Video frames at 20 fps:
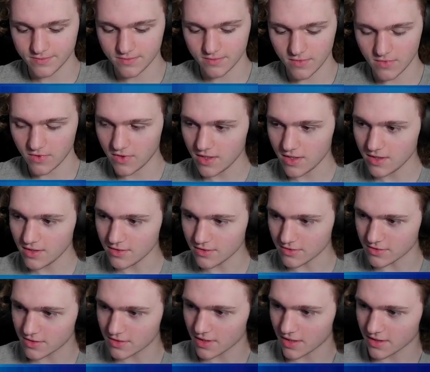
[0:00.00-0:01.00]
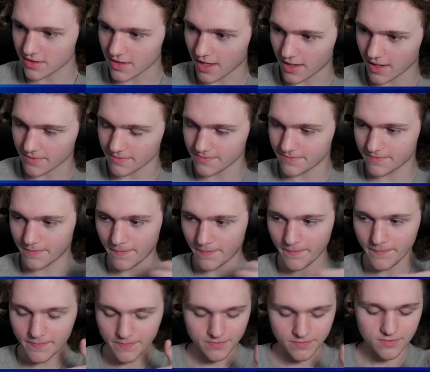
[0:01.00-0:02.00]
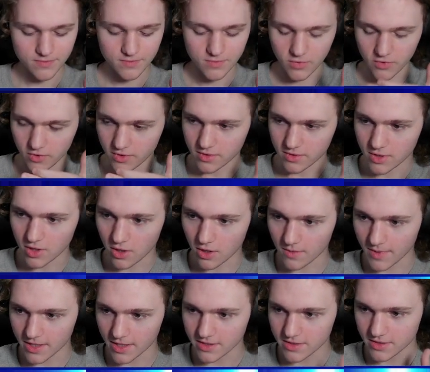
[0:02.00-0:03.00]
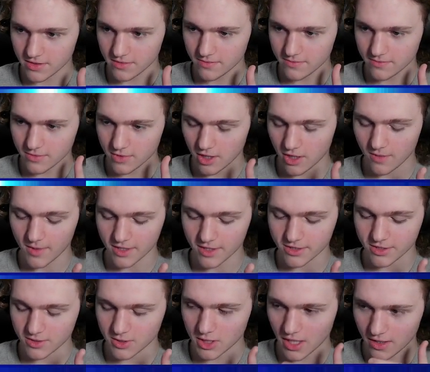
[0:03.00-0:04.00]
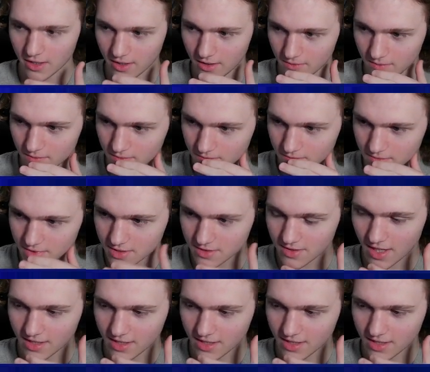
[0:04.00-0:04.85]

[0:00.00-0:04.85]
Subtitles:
things like that. Hold on, Carmex. Carmex shout out. Not